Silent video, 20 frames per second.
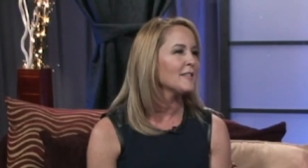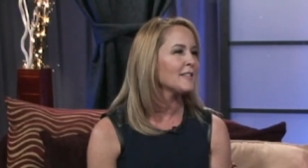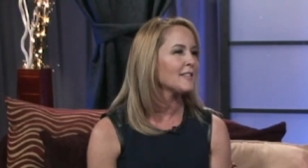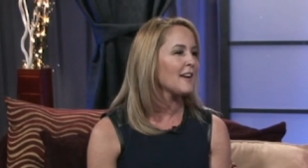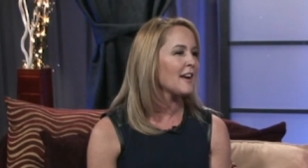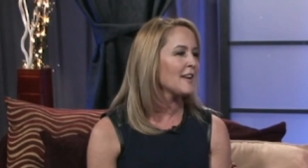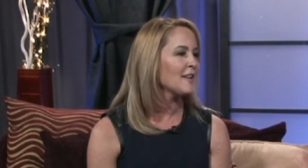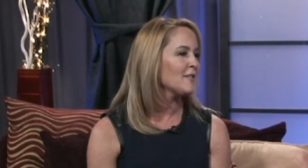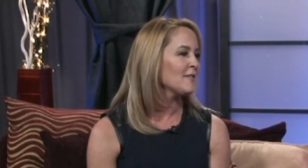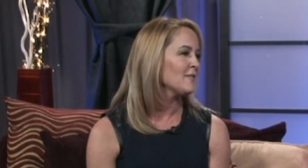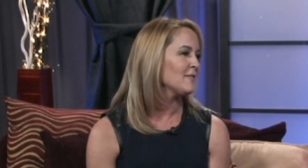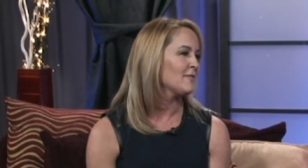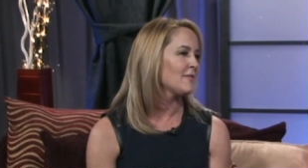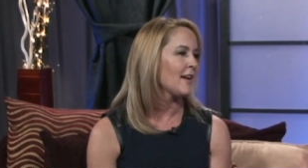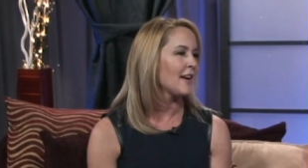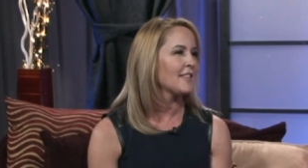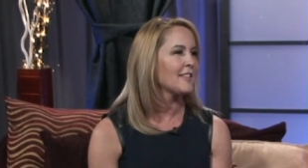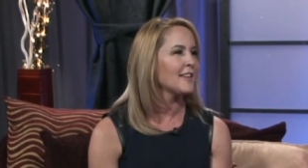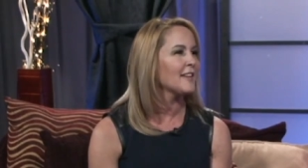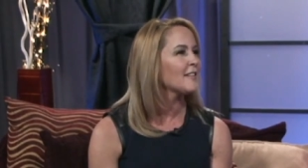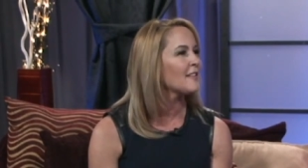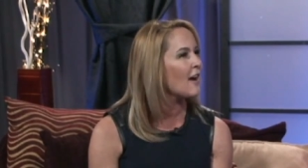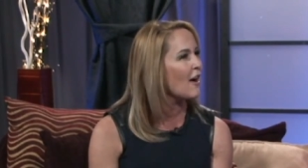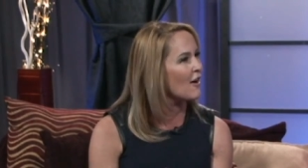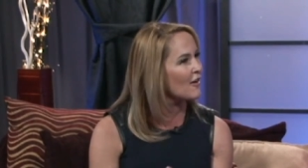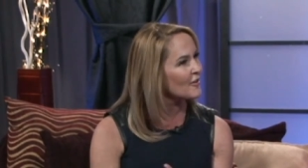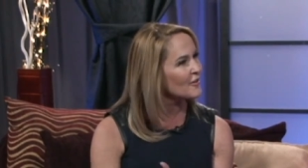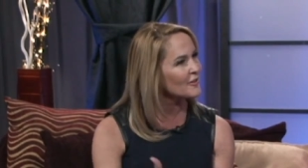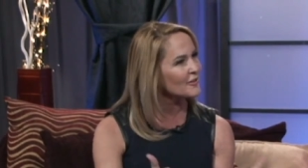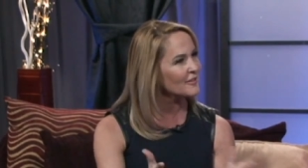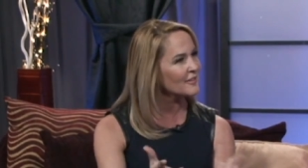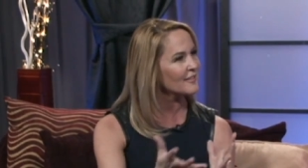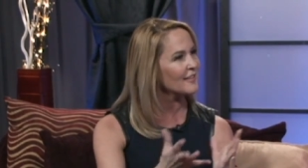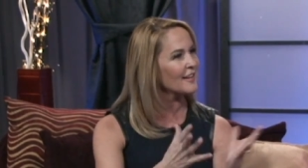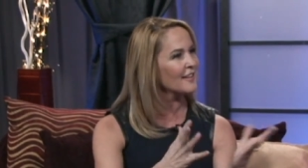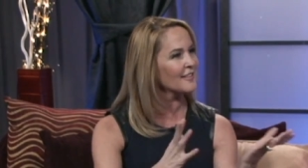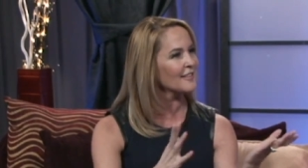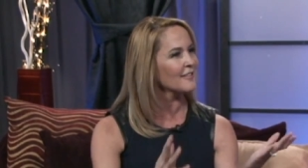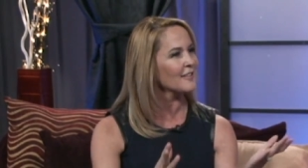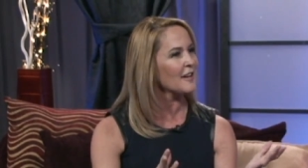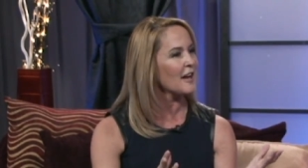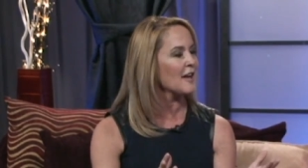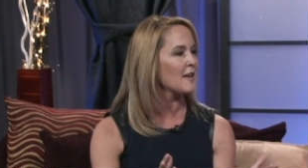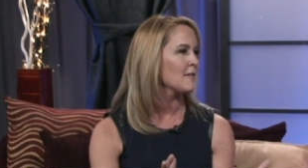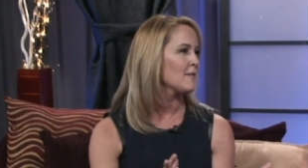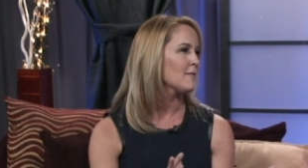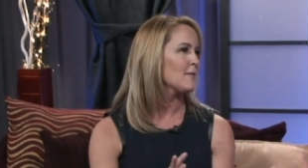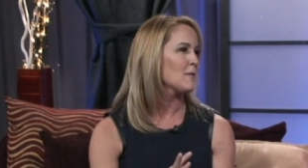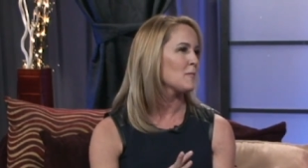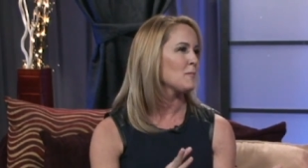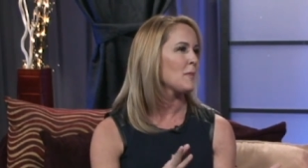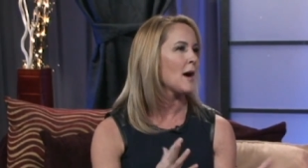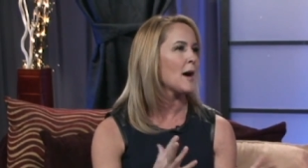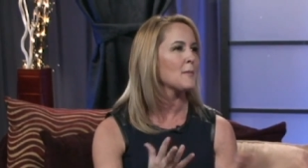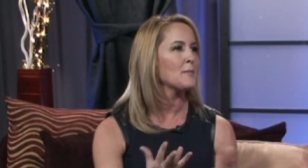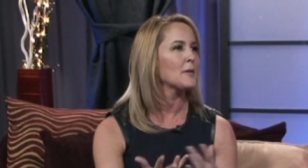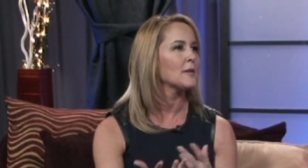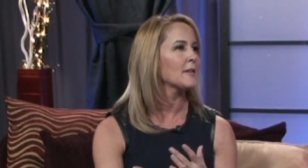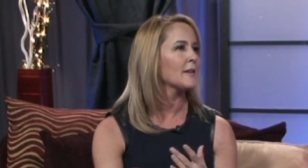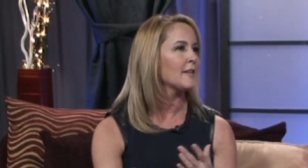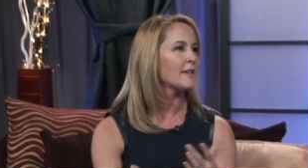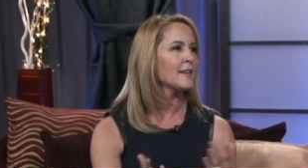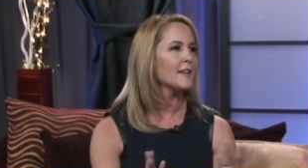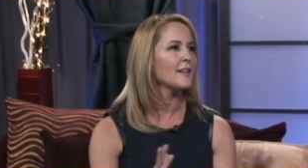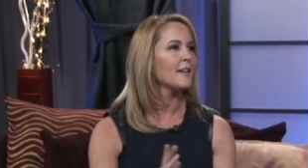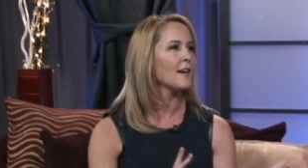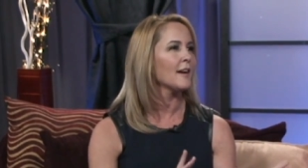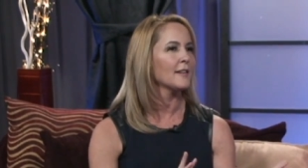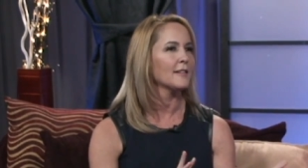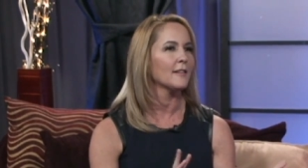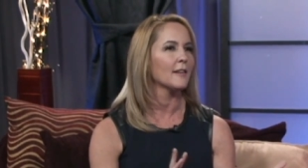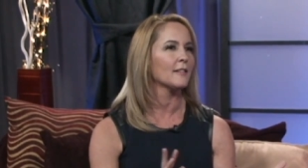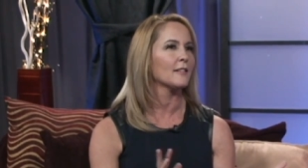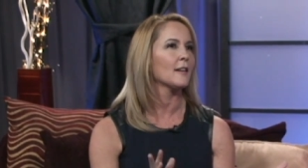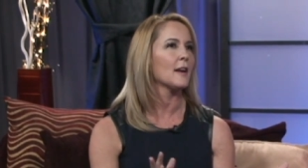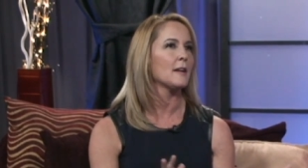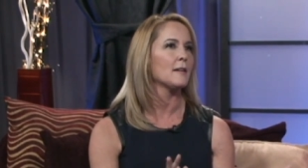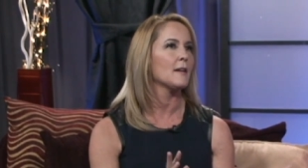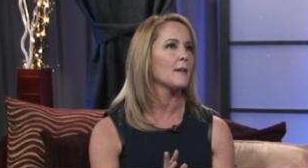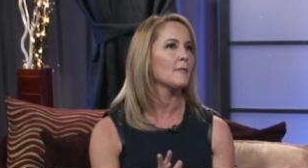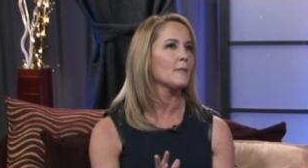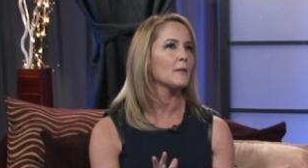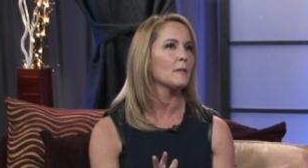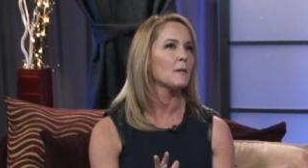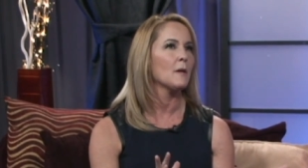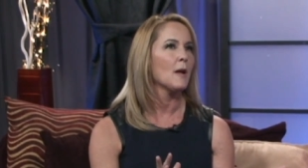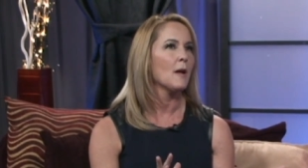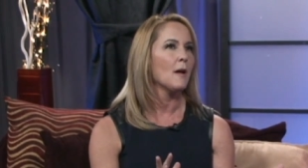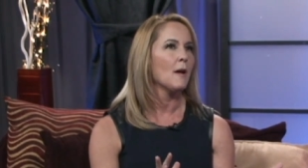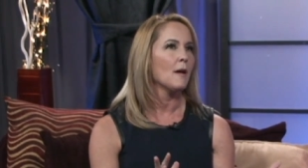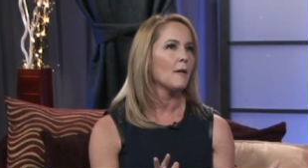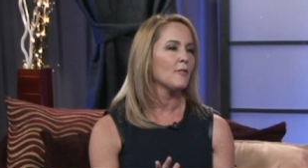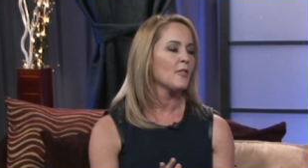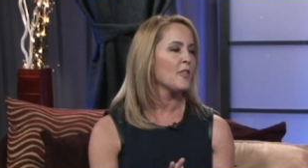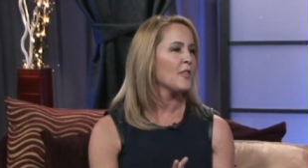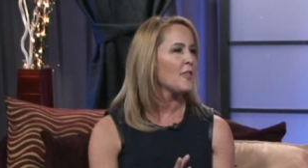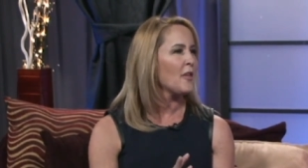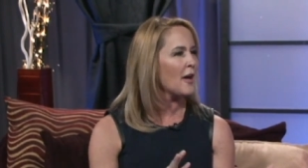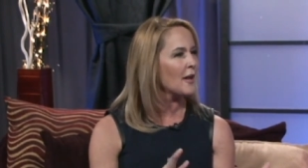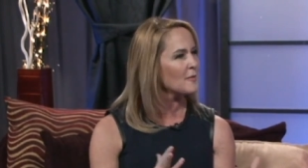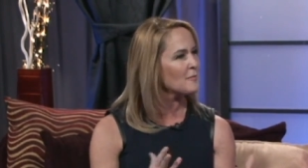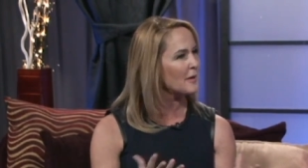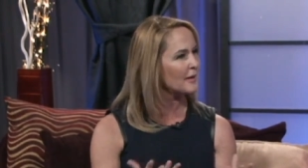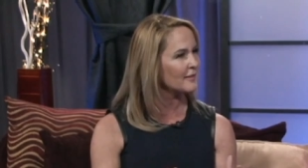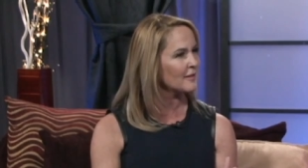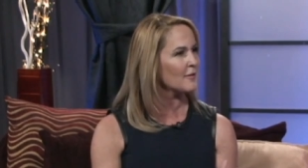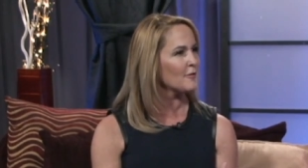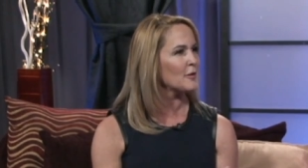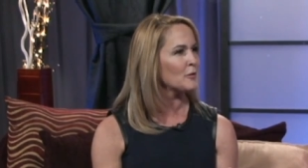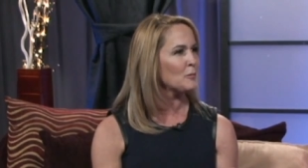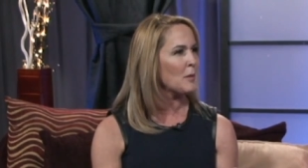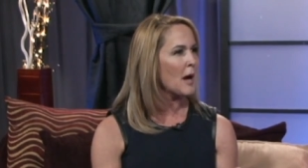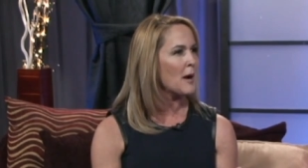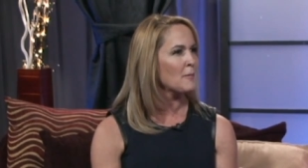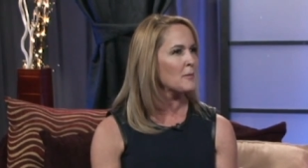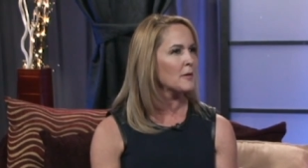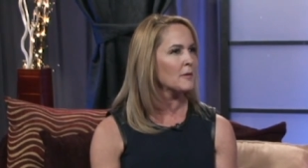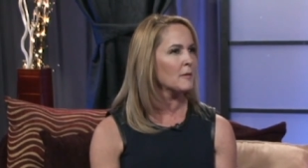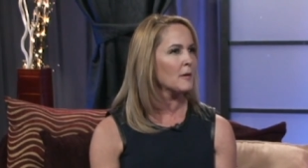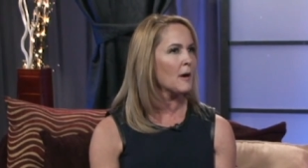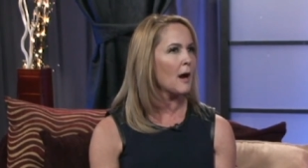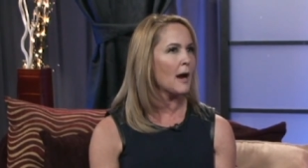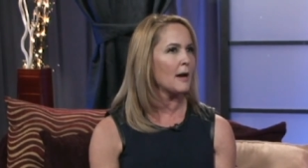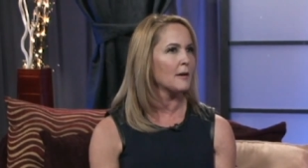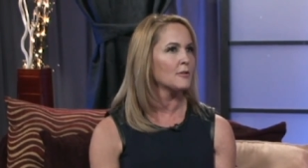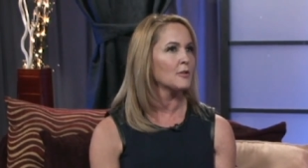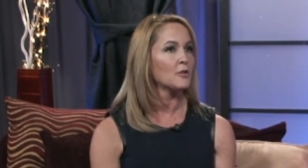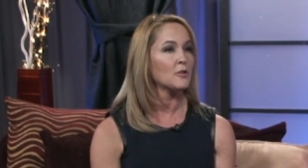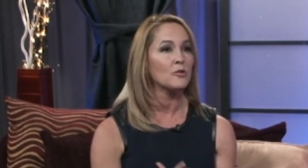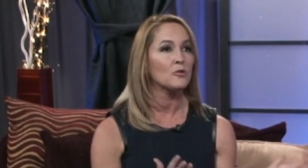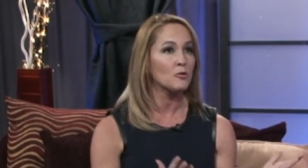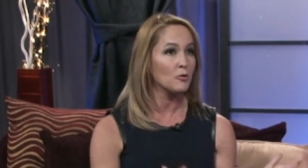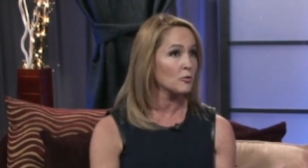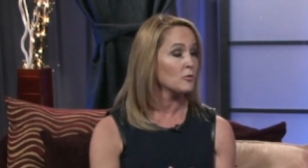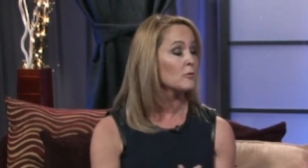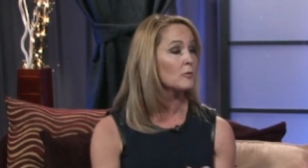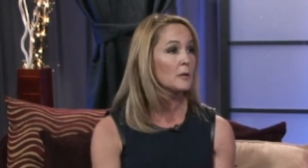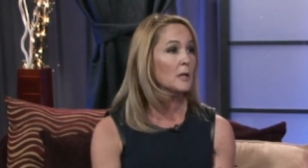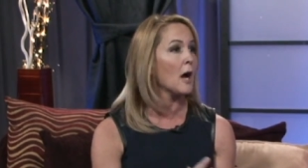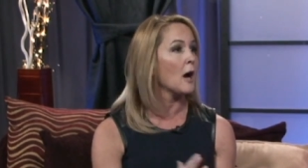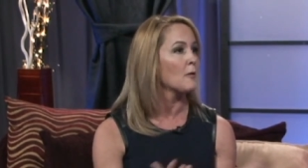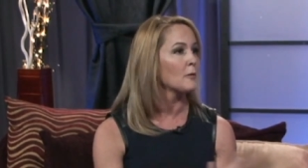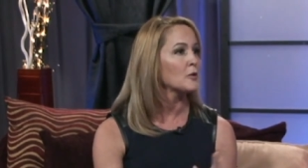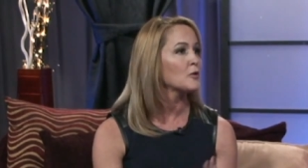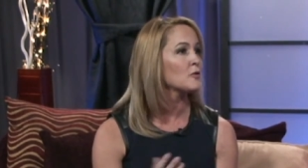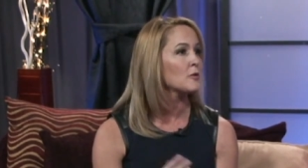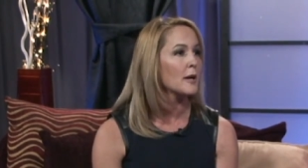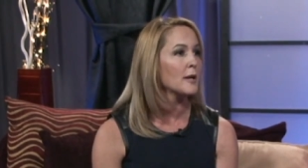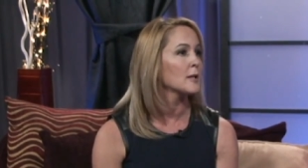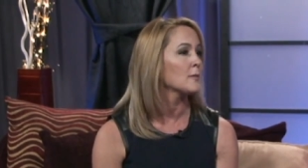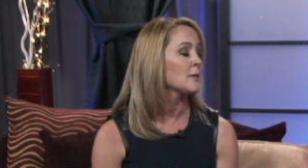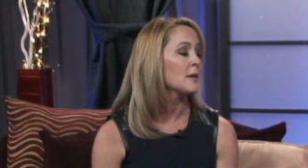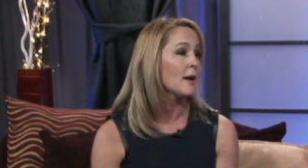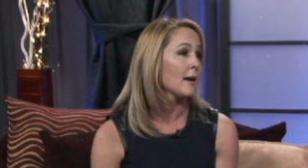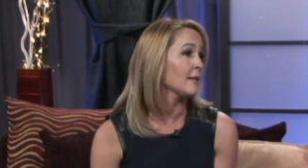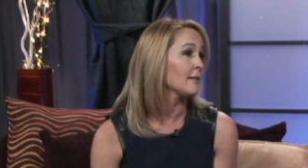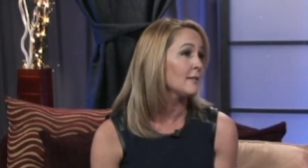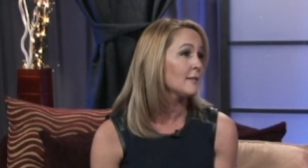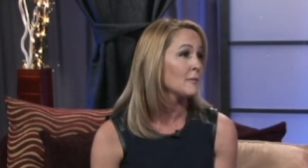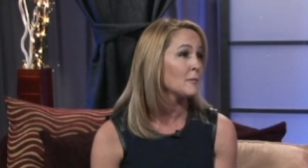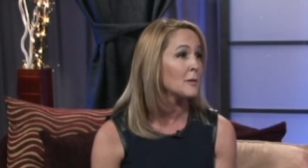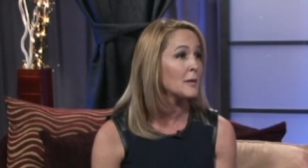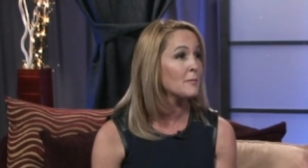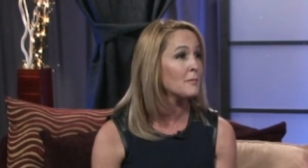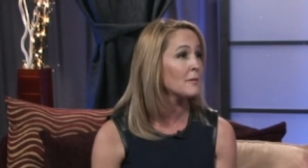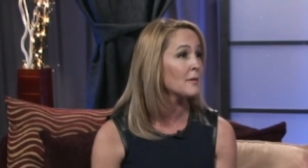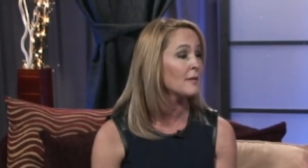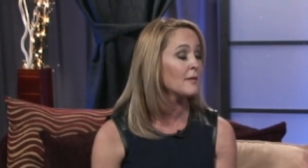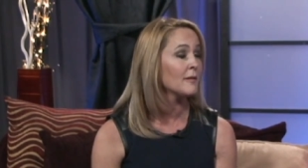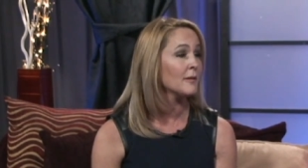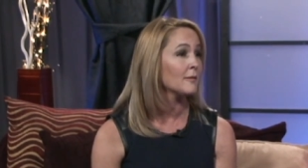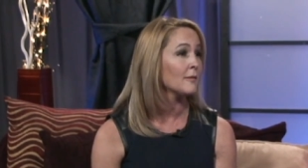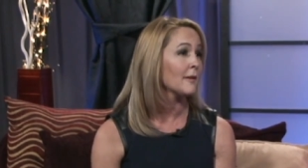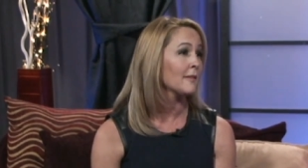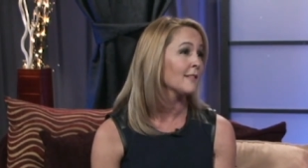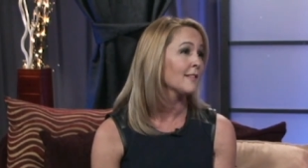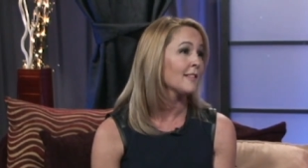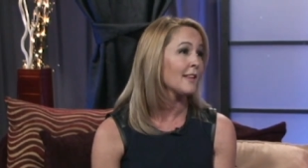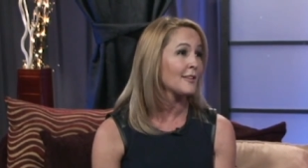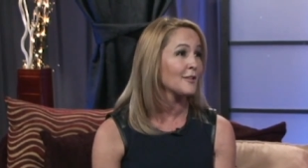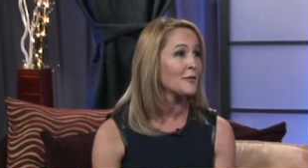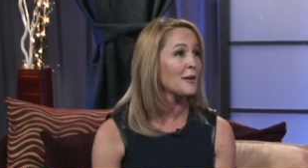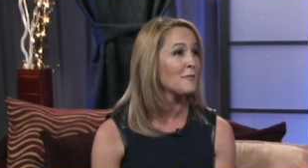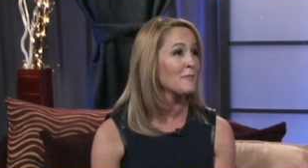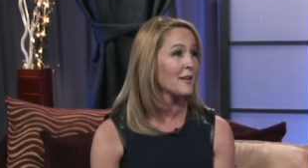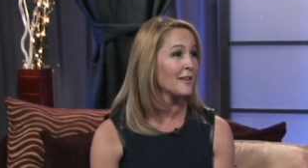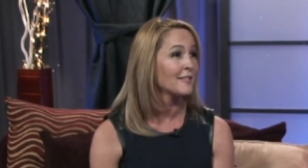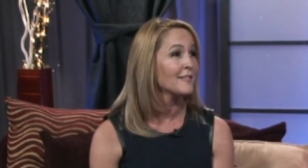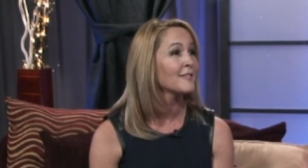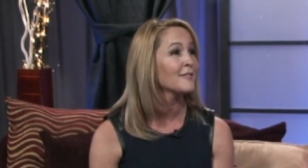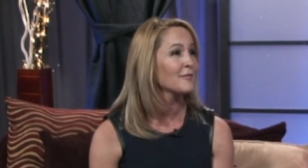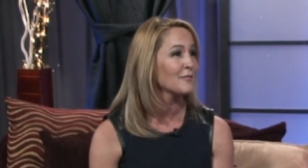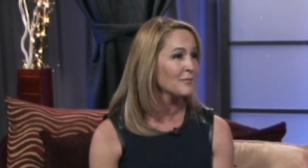It's kind of, I think all those things are kind of a popularity contest. And I never thought of myself as popular. I just truly always tried to be nice to people. So I think that's why I won.